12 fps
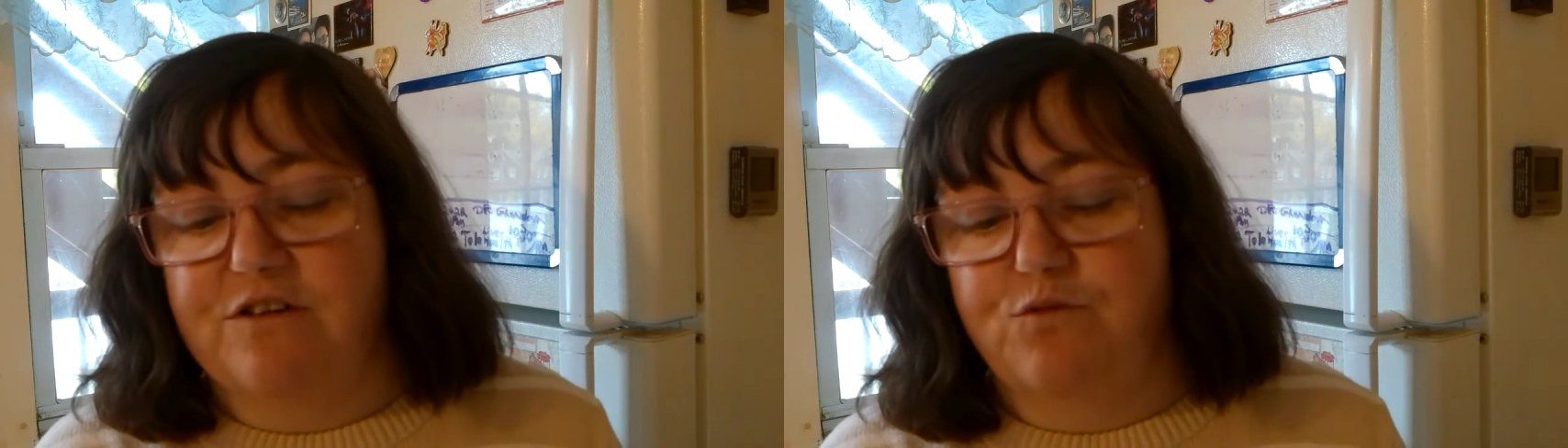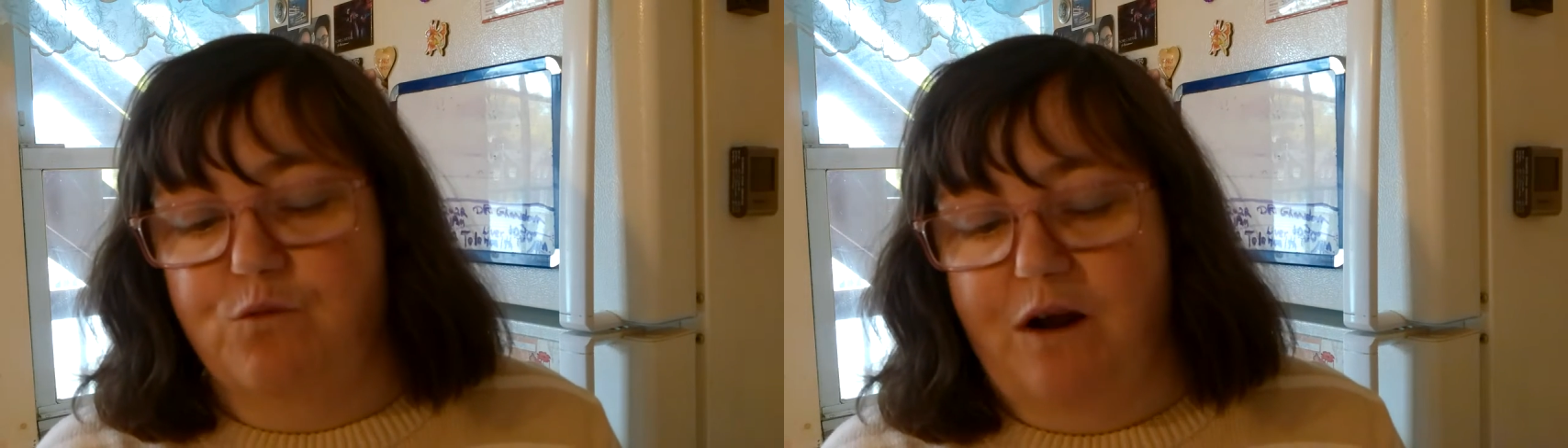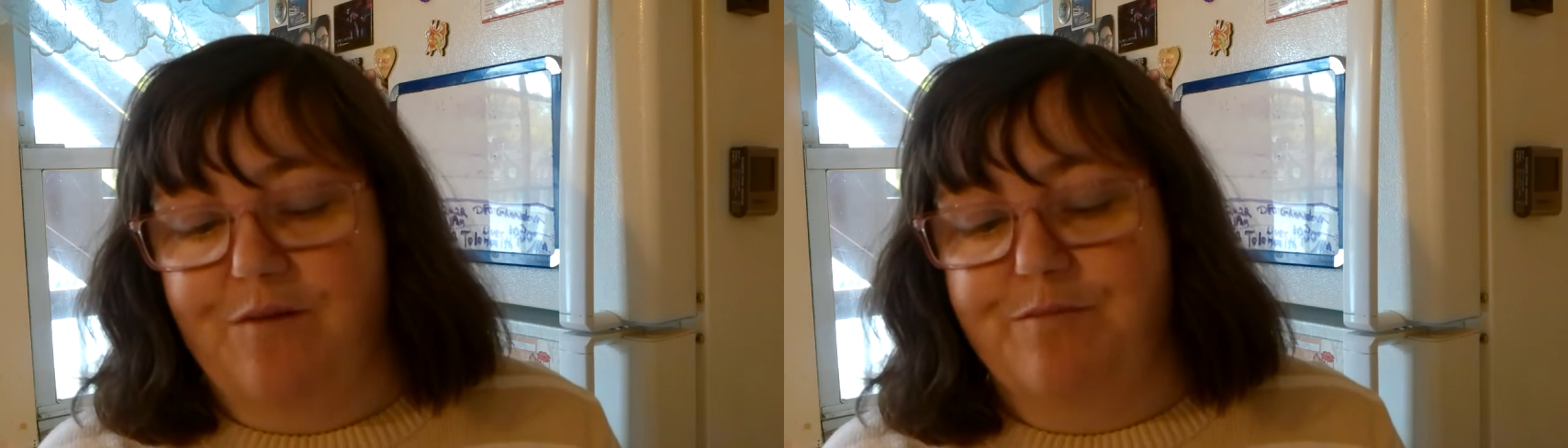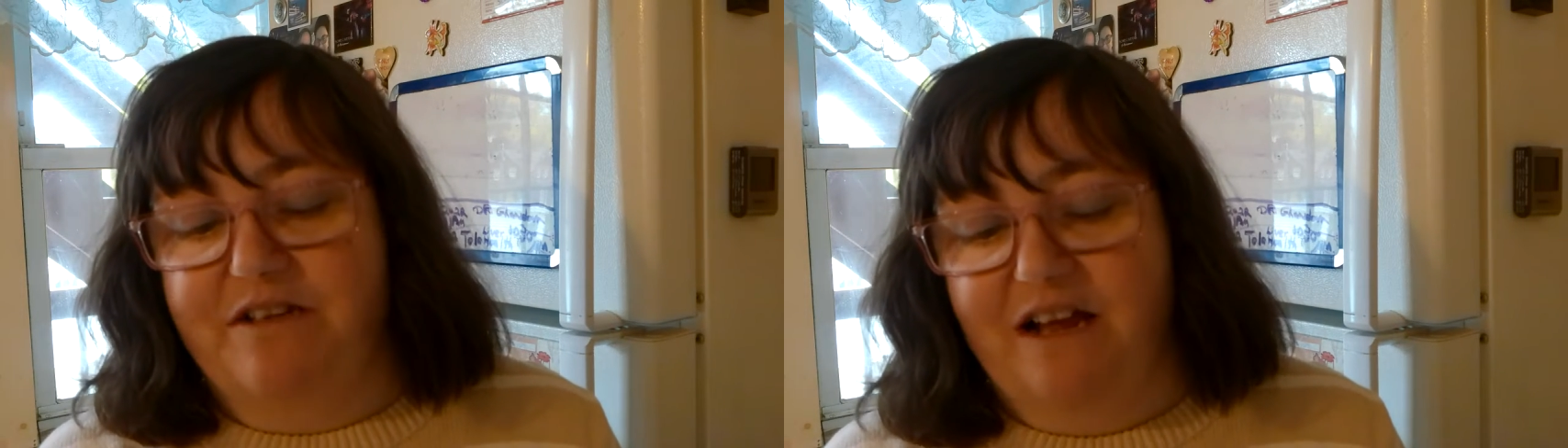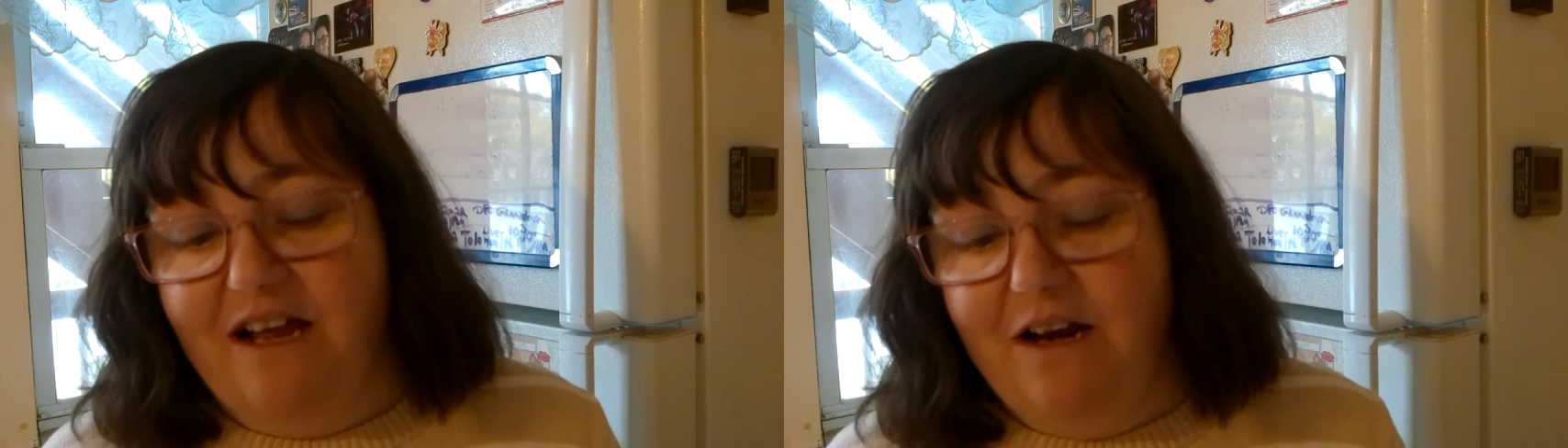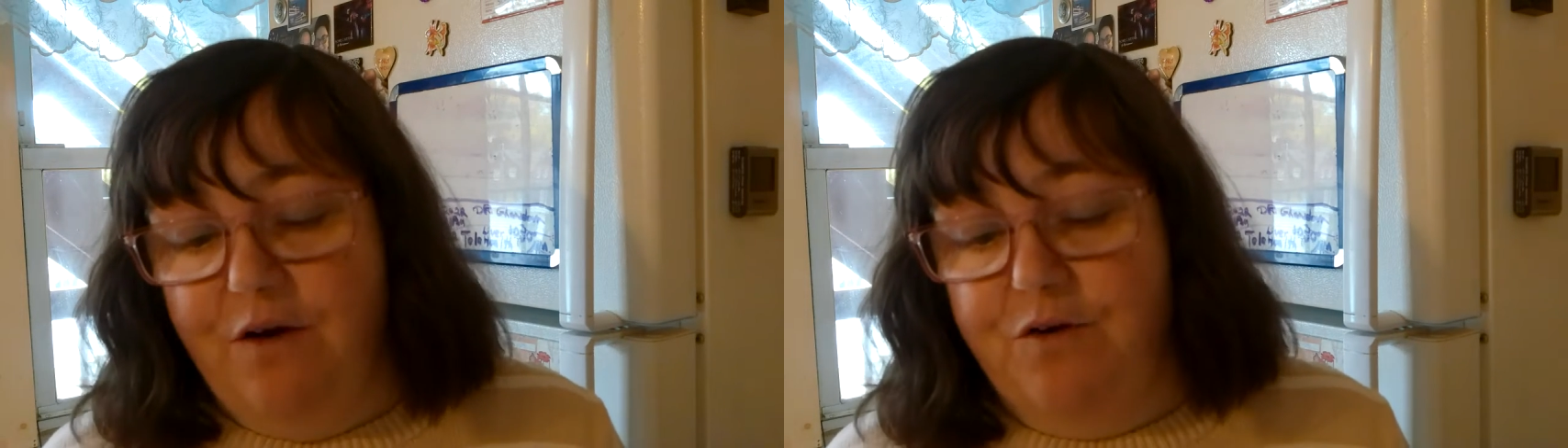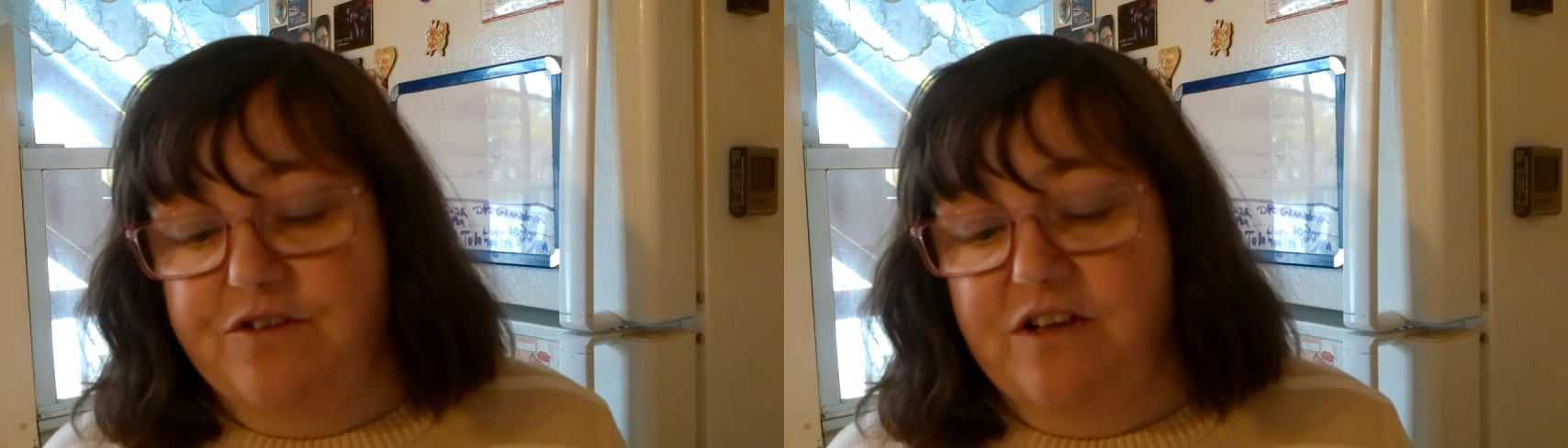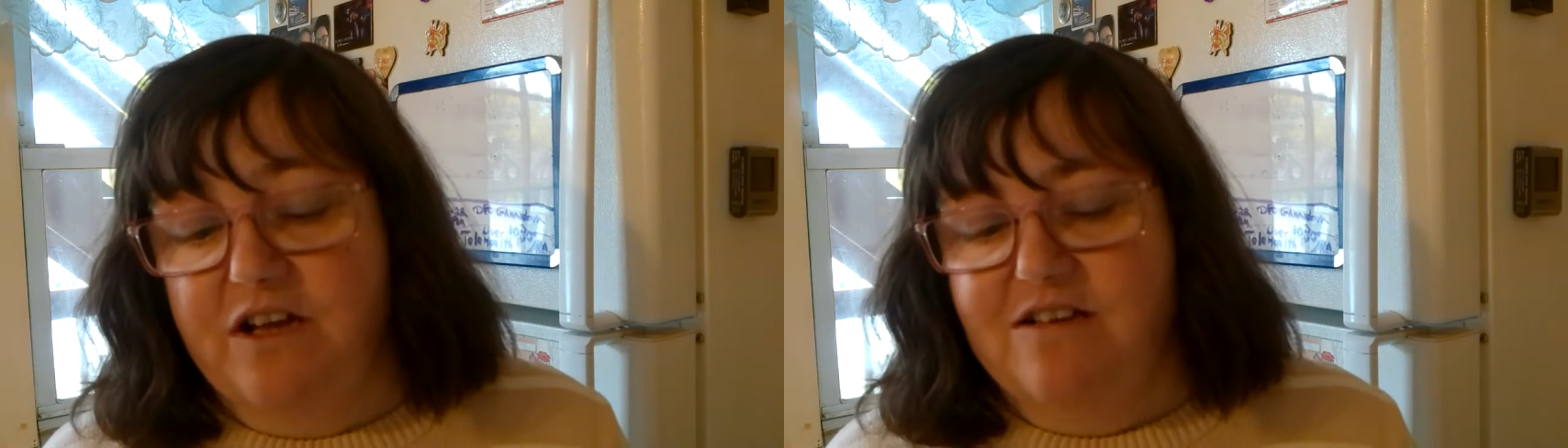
and red potatoes,